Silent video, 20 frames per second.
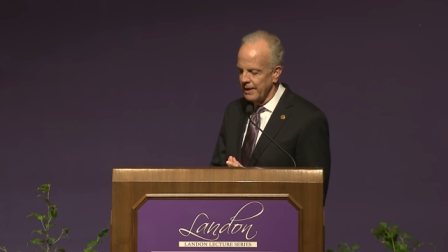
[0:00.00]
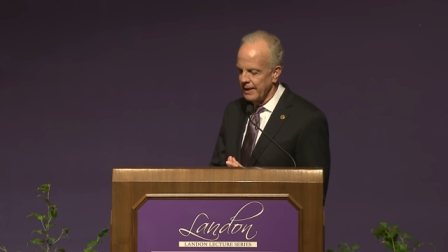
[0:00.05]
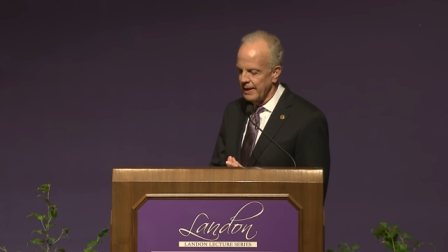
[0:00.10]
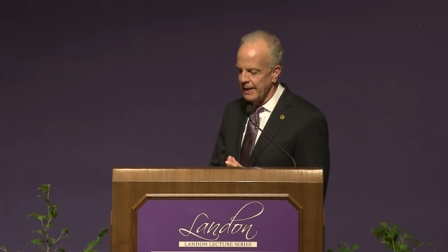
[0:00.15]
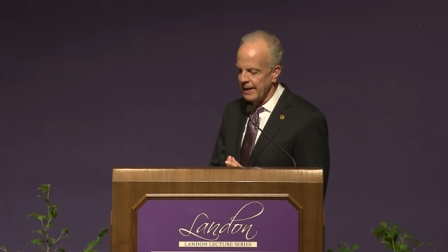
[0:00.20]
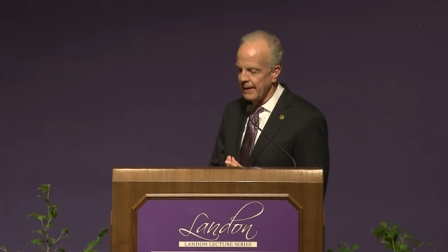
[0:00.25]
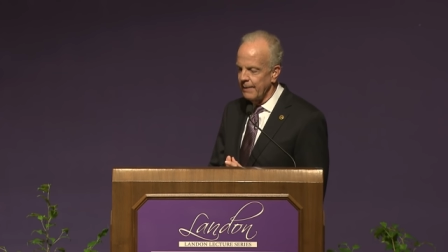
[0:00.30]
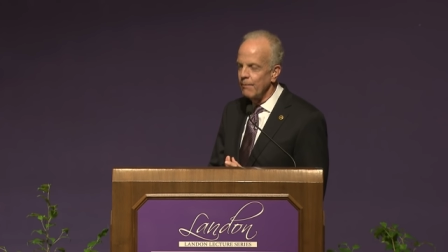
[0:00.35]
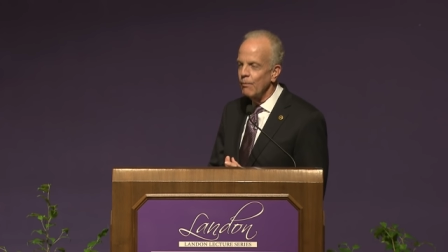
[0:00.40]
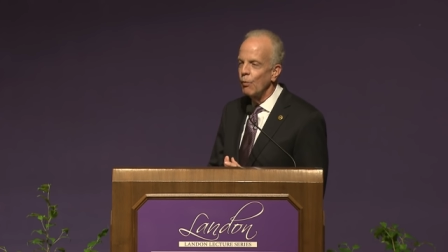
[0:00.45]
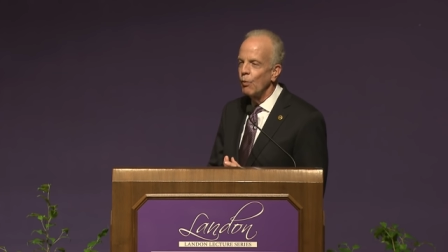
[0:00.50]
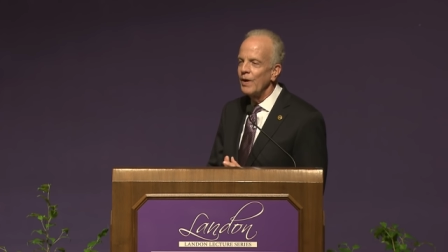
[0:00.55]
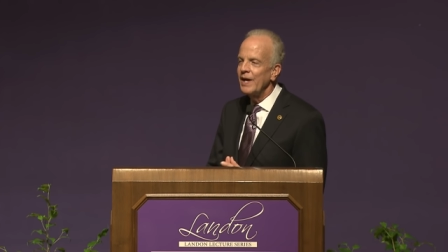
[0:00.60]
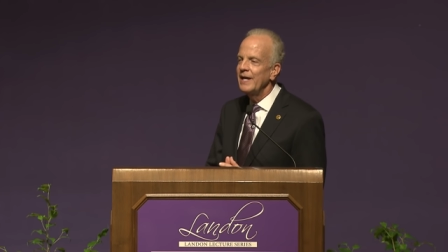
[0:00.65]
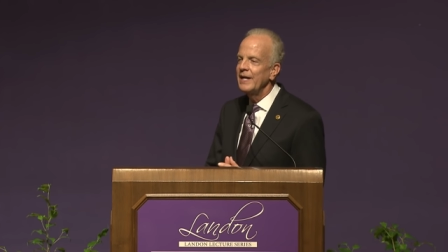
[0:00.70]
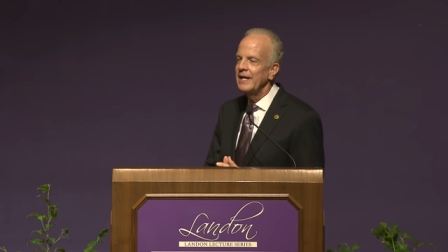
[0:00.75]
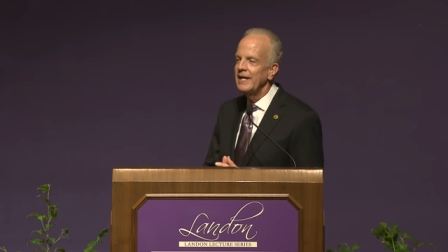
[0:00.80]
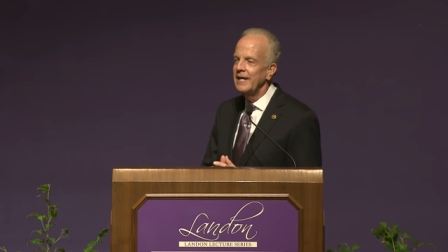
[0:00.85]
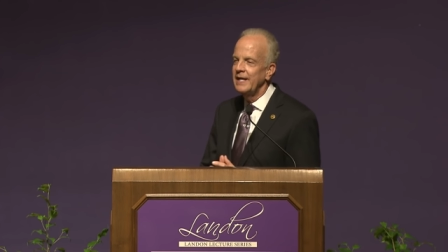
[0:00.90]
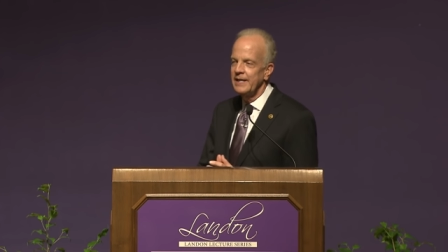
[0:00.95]
Uh, we
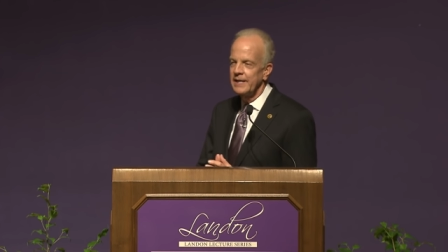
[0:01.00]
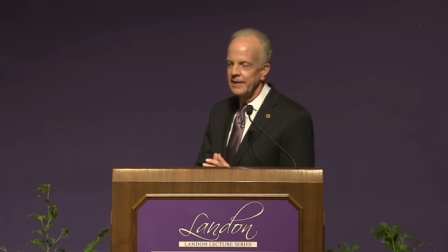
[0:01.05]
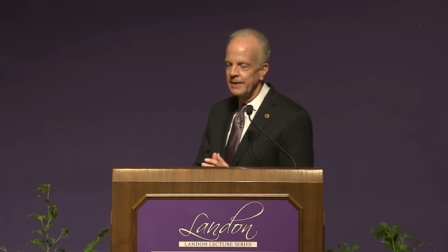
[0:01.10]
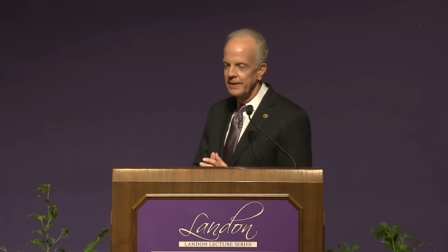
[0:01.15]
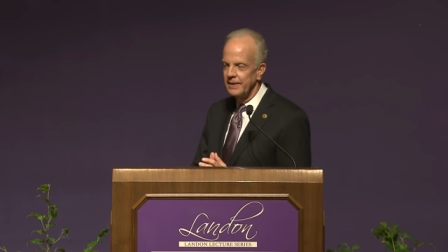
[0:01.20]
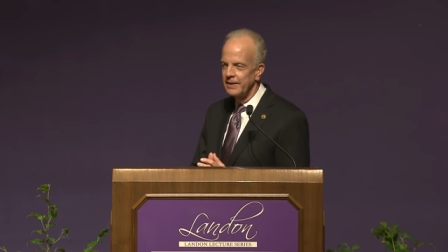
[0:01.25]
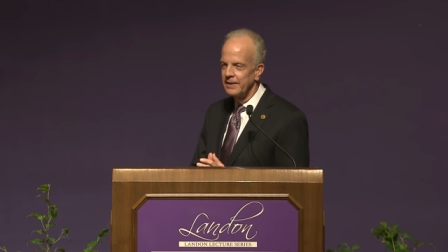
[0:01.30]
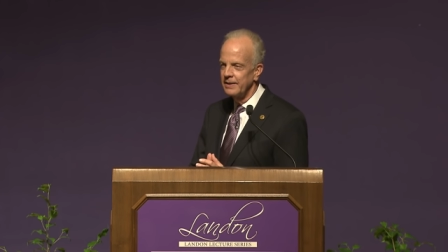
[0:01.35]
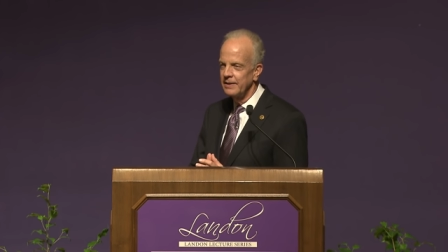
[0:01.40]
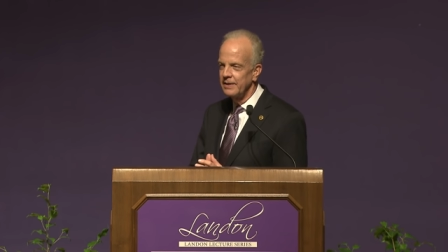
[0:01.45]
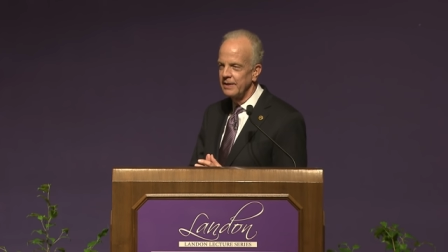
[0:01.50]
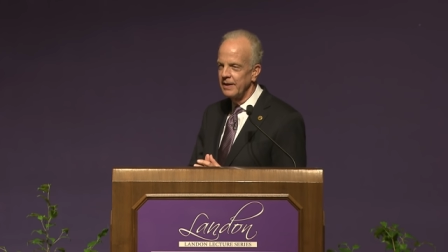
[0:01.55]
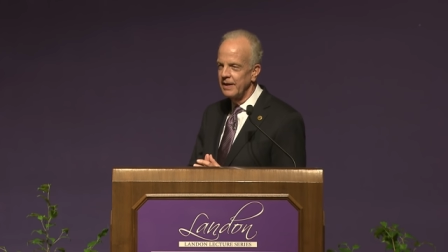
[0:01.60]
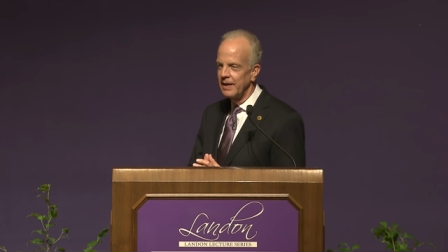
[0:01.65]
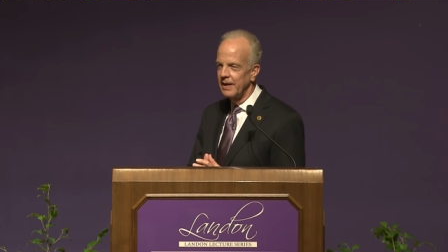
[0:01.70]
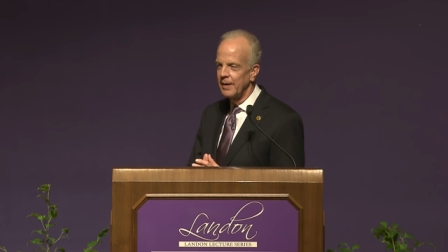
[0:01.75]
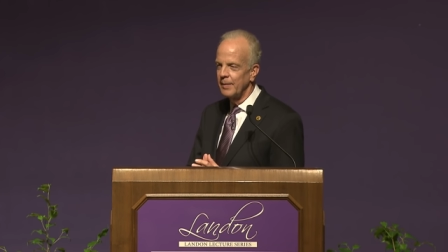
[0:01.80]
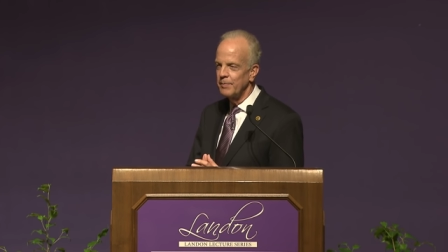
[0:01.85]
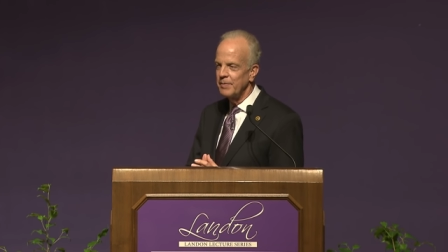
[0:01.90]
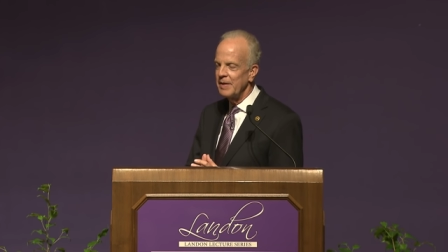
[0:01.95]
need
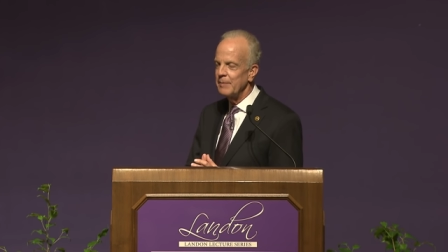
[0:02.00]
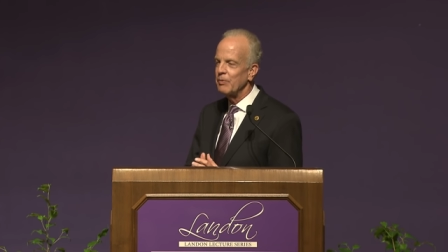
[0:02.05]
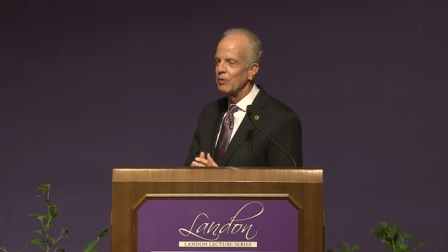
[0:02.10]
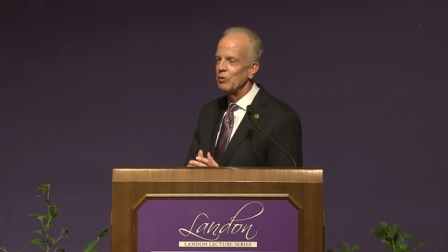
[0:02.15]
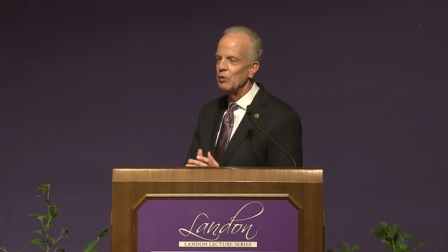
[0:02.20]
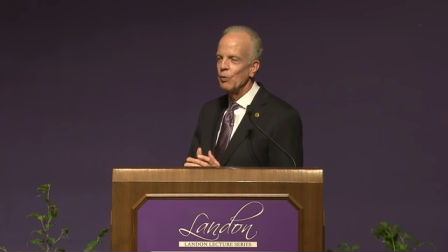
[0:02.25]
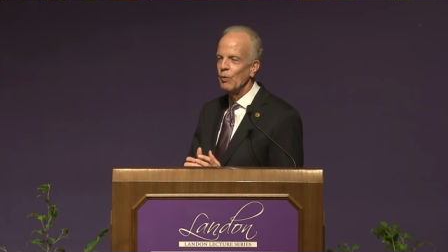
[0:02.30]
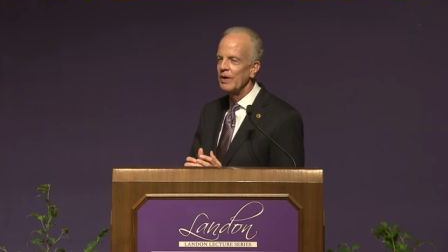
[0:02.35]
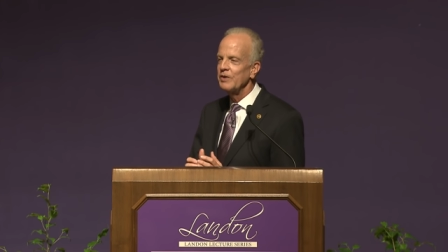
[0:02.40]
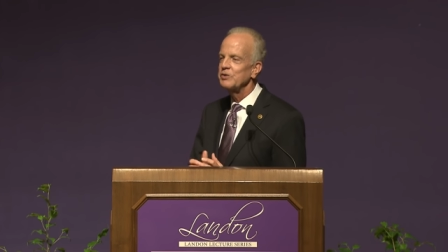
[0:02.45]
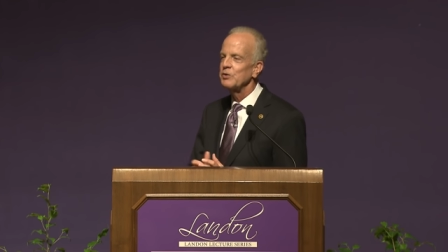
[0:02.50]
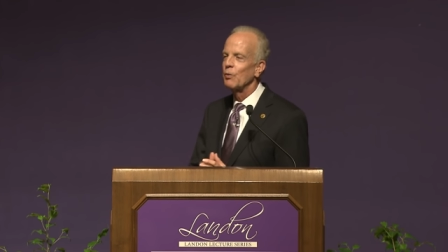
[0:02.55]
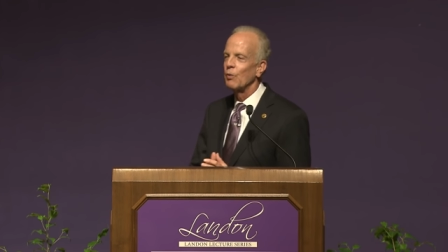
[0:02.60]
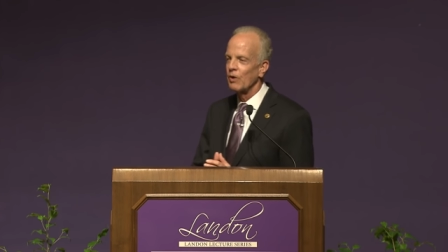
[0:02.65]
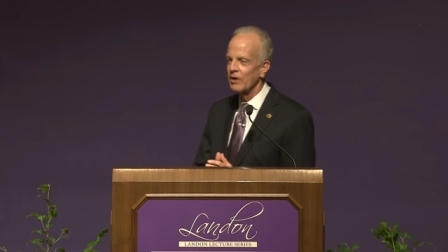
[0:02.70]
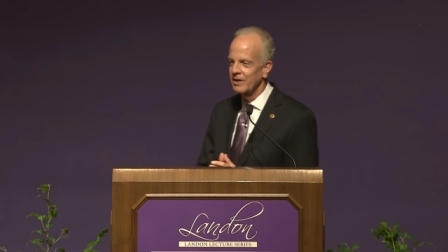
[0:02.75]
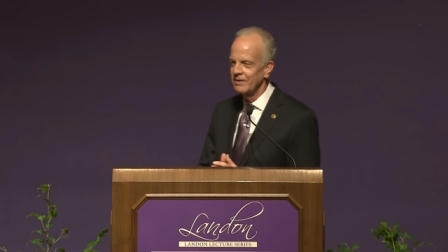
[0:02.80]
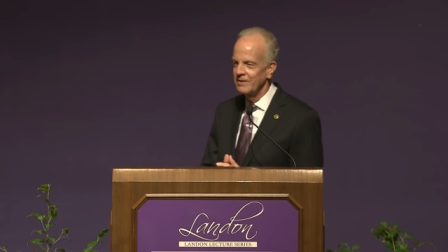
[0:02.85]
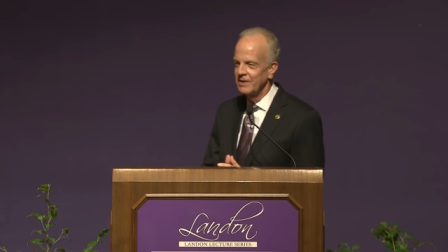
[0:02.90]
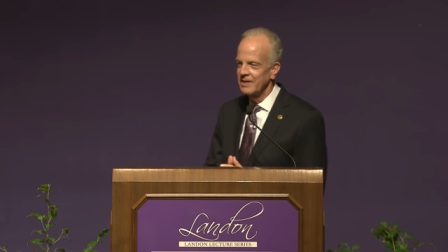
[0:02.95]
uh, people who want to
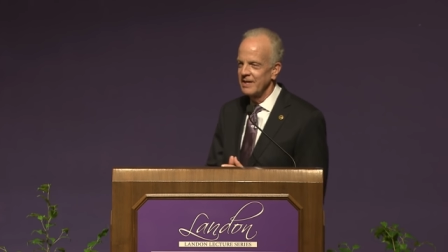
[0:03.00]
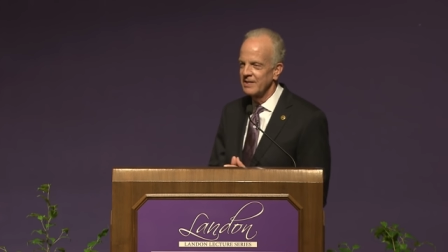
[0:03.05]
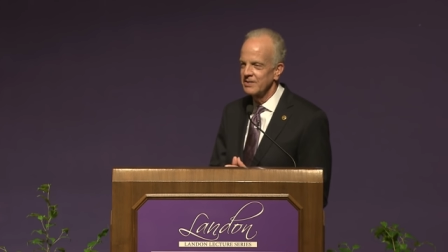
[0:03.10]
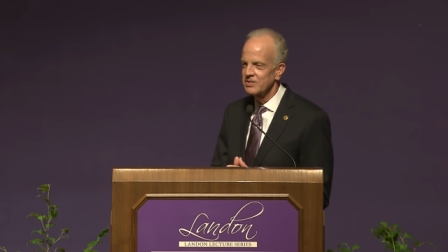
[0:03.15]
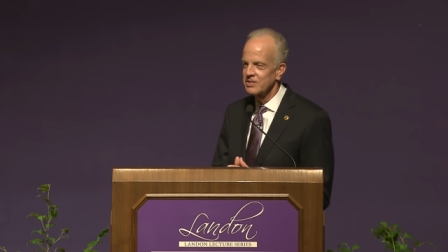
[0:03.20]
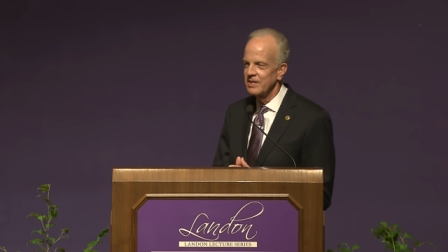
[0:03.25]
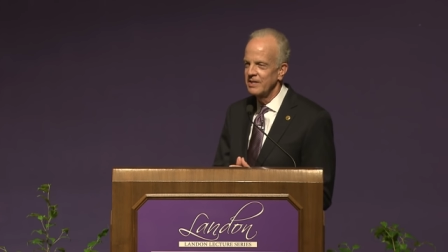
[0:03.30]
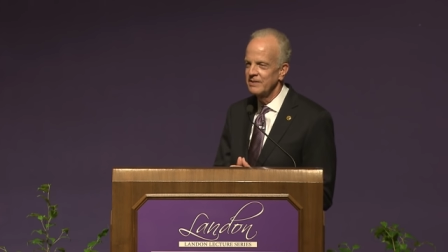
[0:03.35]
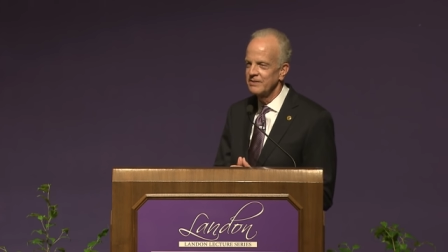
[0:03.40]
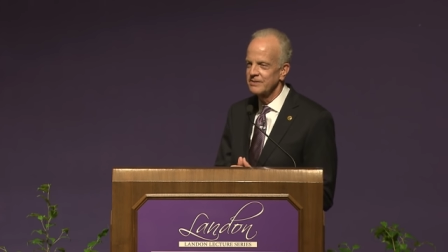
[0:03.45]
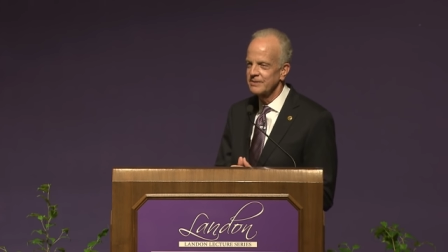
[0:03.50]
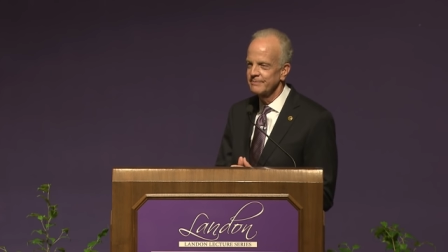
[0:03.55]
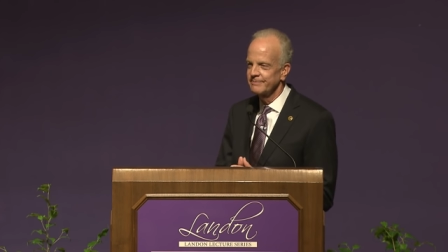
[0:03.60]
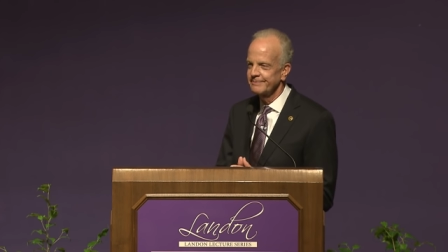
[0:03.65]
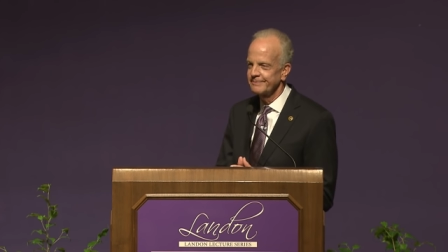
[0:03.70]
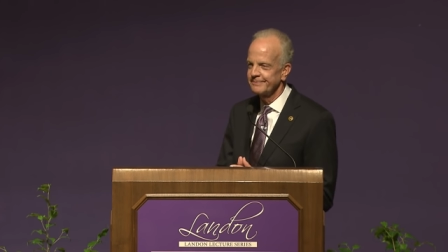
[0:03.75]
work in the United States.